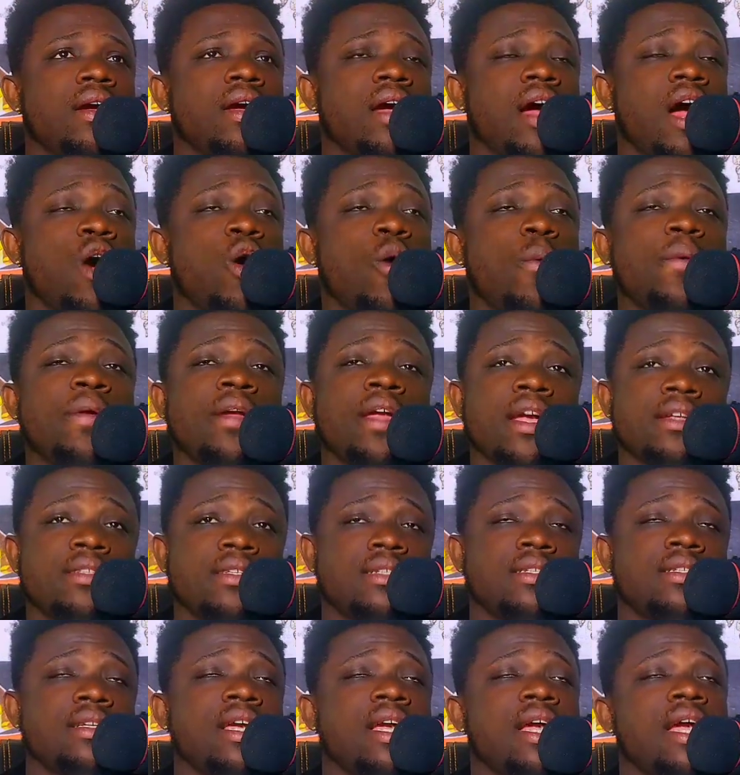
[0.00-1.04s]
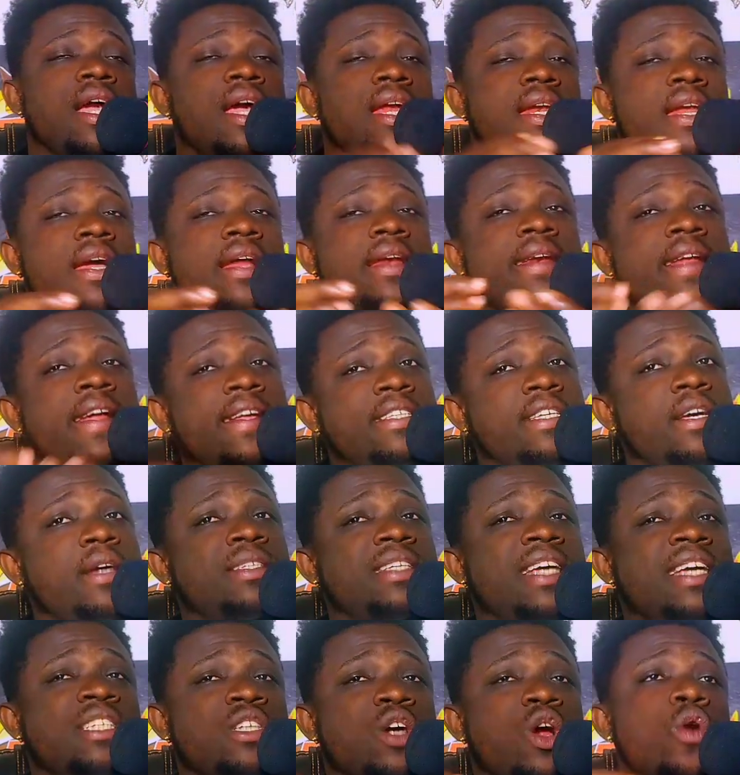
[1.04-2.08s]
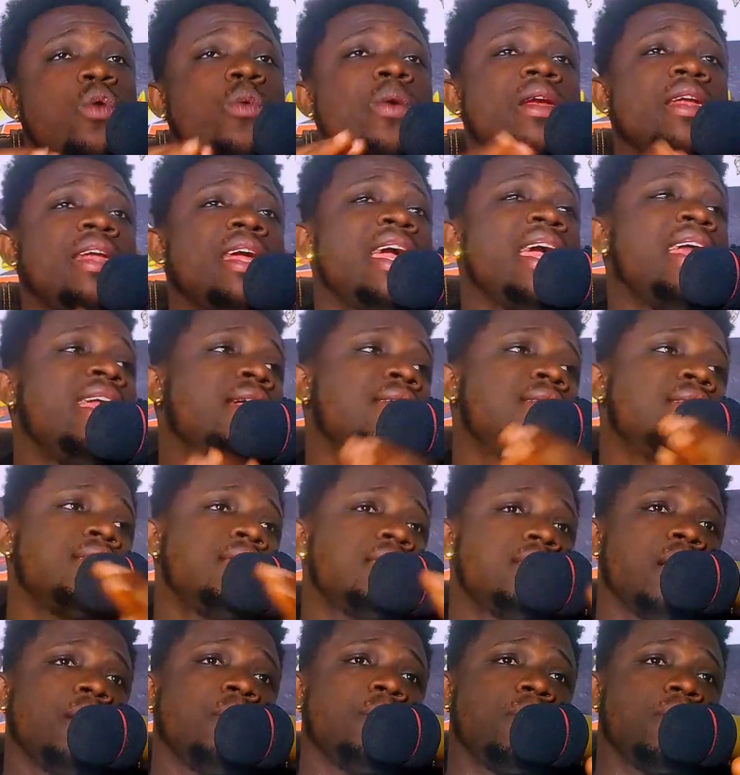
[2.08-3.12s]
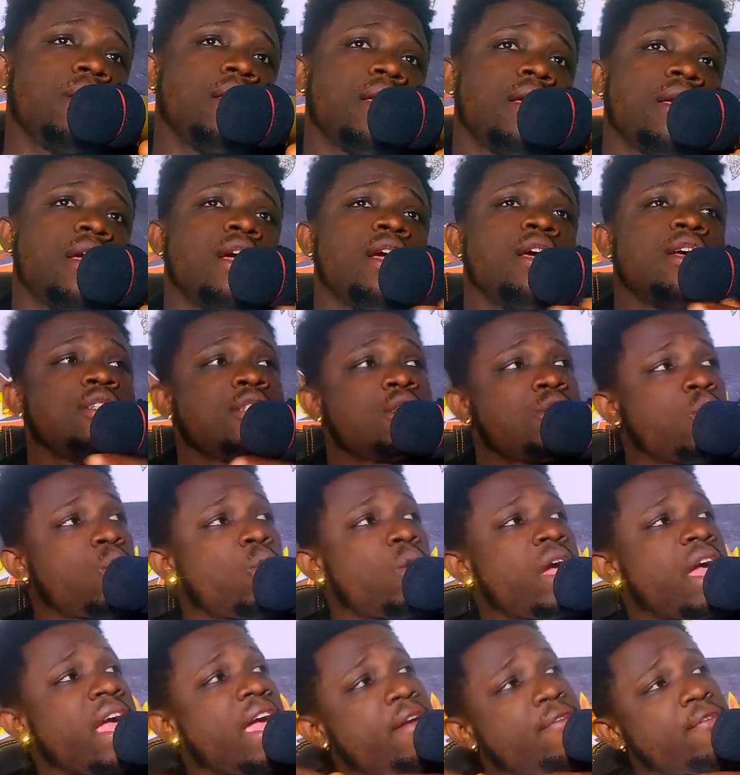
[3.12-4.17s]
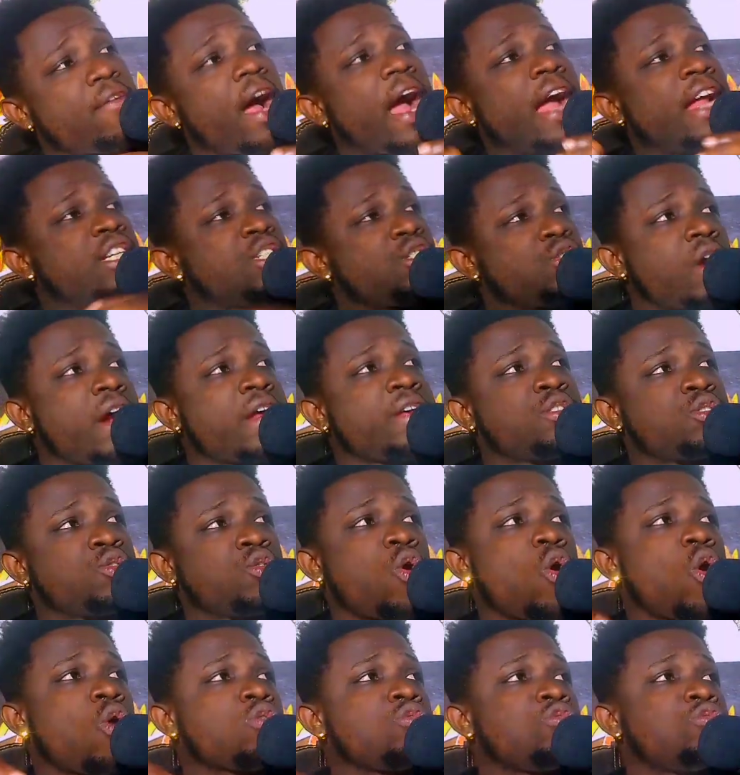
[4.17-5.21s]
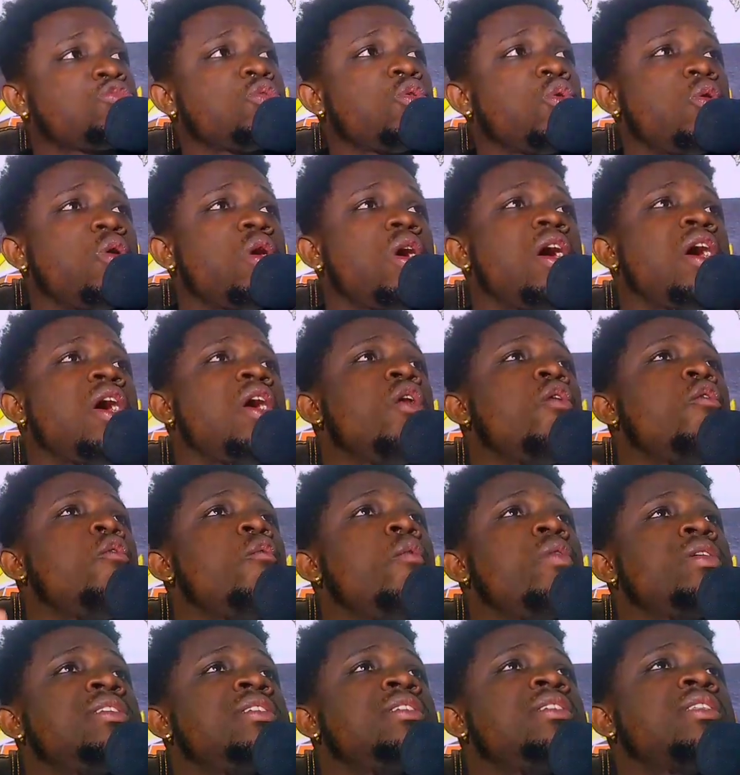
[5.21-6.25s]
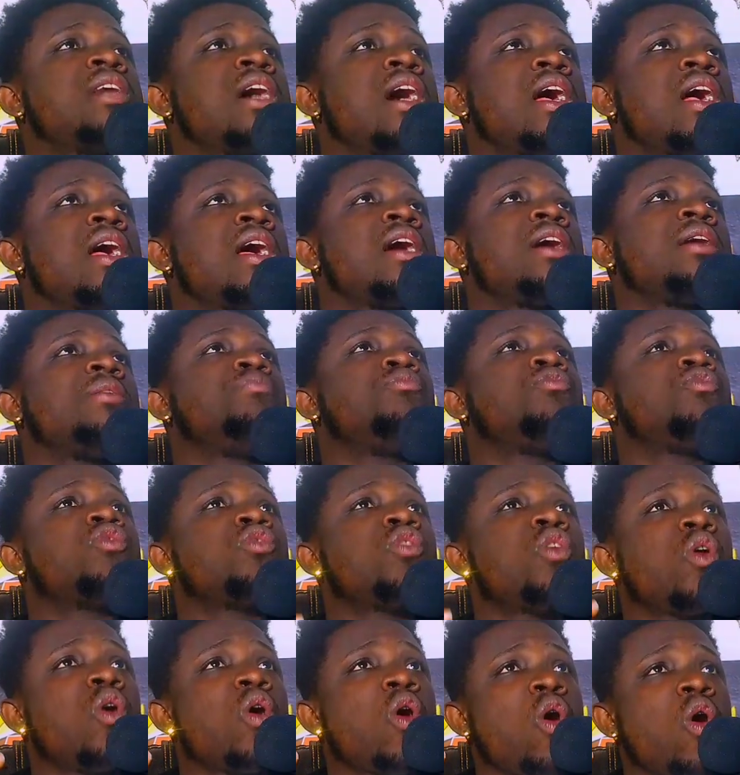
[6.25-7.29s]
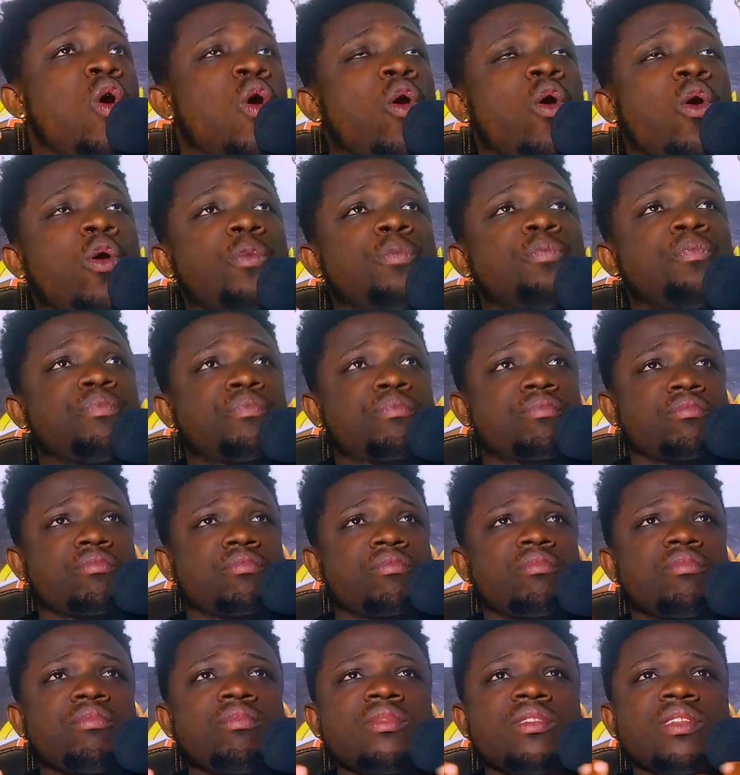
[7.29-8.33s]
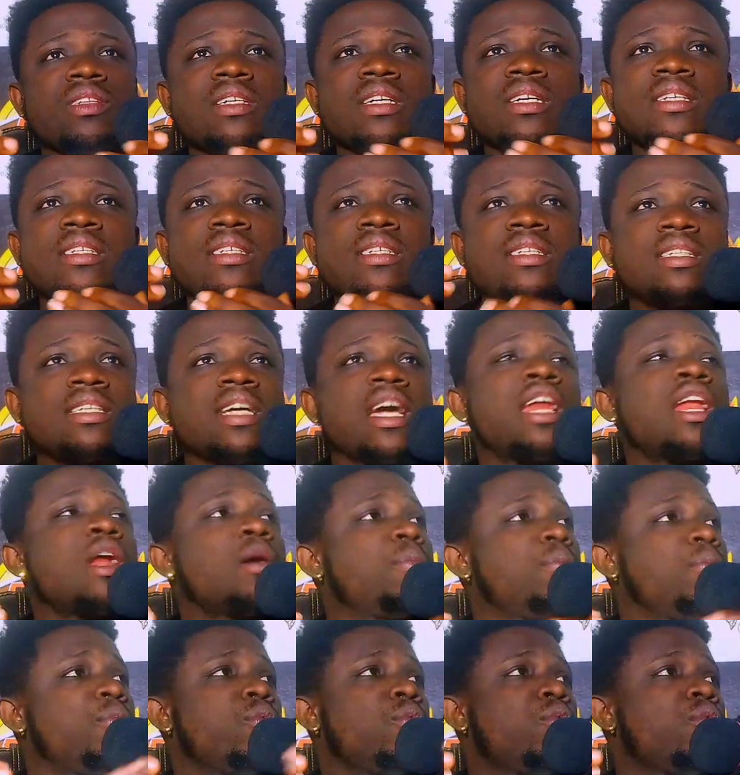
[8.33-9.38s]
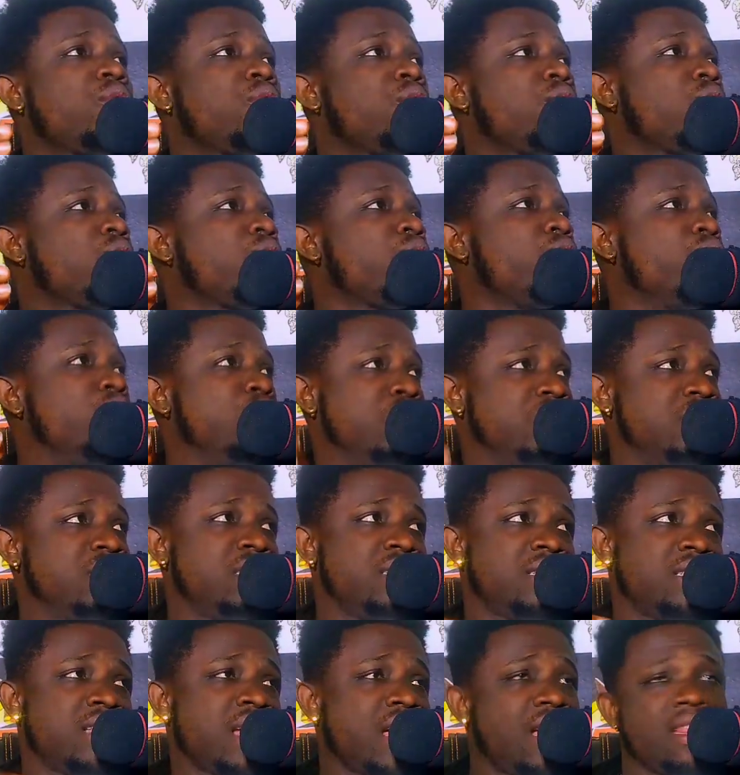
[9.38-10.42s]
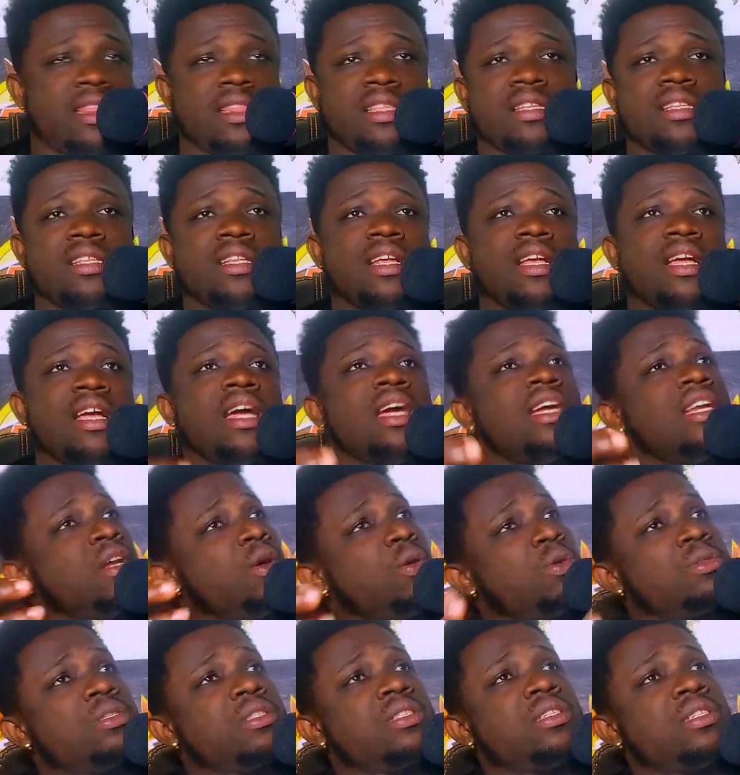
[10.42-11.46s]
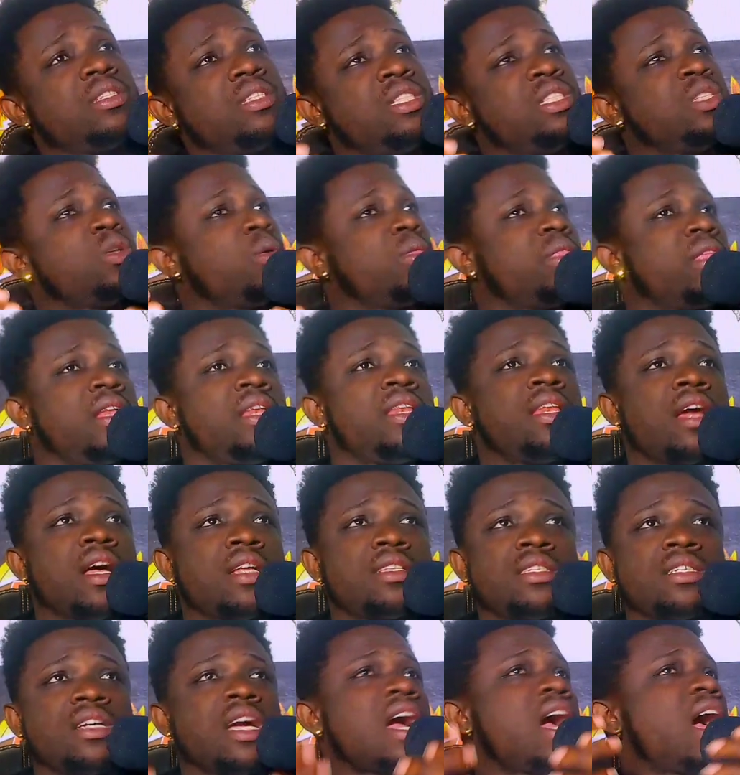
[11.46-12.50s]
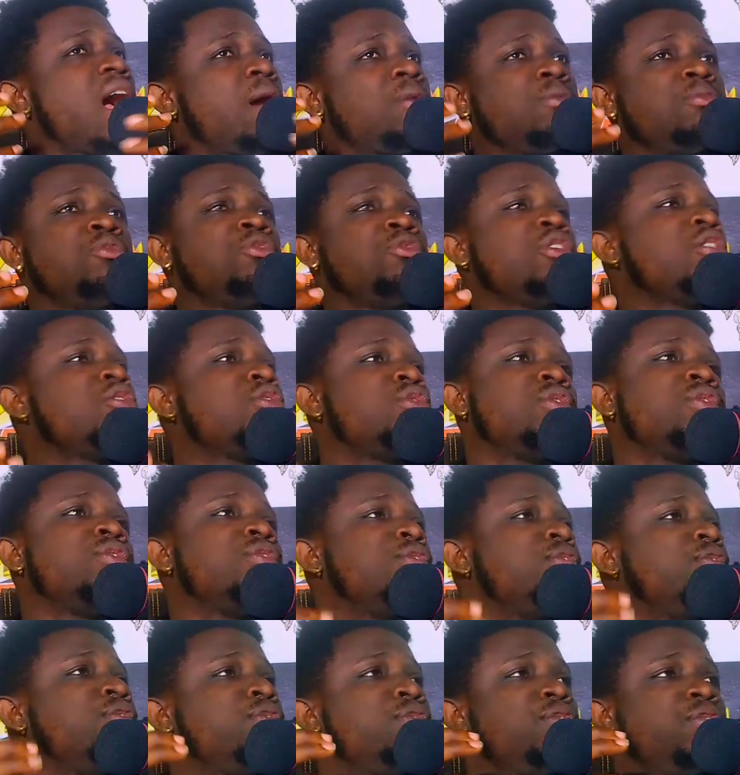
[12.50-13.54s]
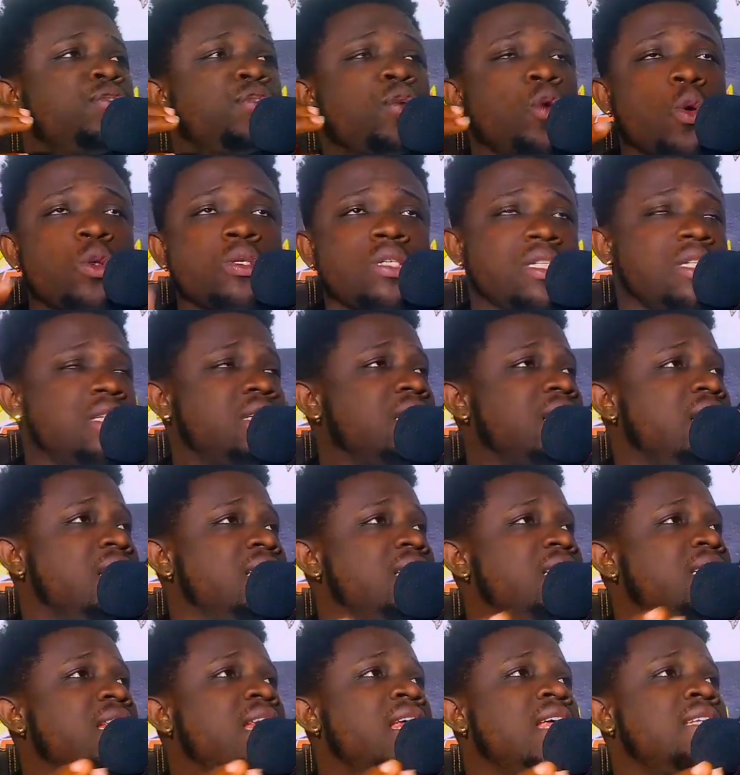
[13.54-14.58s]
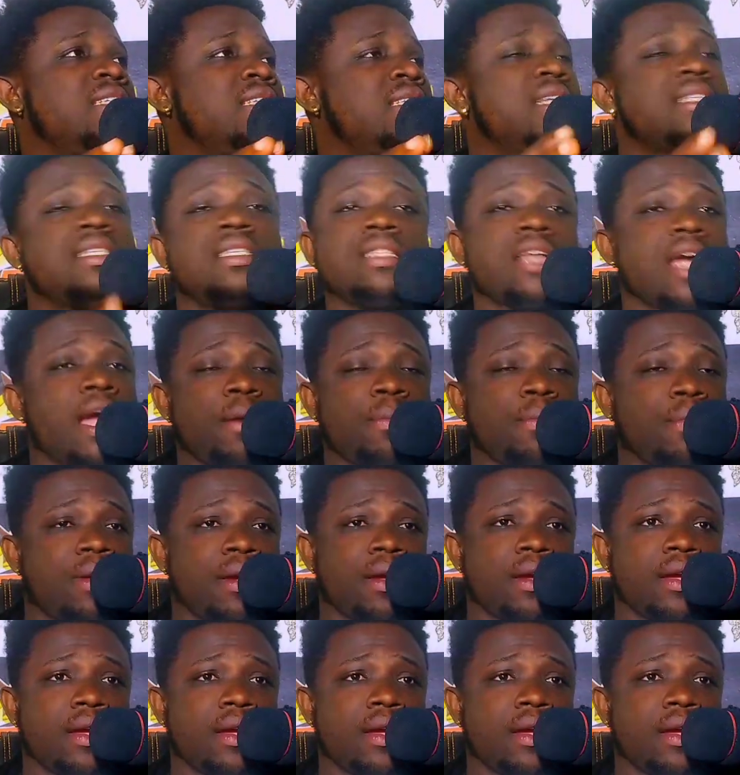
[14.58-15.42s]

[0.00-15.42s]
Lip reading: I hope you get it. The details is already in the system. So if I try to also register or sign up with that, they'll think that I'm trying to fraud the system.